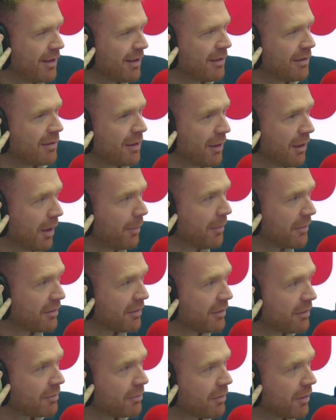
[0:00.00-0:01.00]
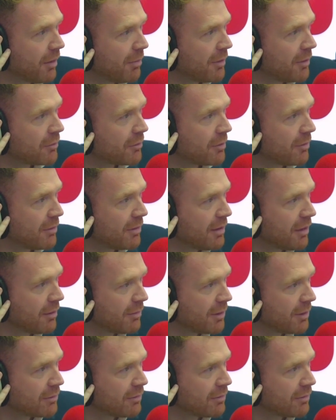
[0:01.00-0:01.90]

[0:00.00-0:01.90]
I think the opposite is probably true. I think we